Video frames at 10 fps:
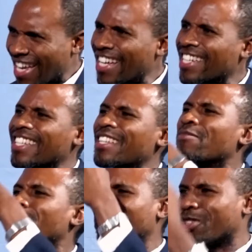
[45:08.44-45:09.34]
and
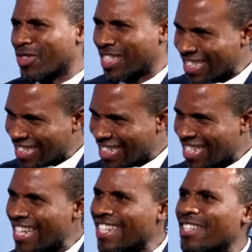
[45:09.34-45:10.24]
reproduce
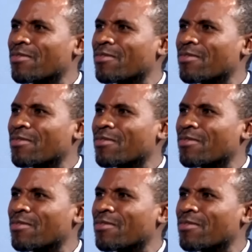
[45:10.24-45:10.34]
and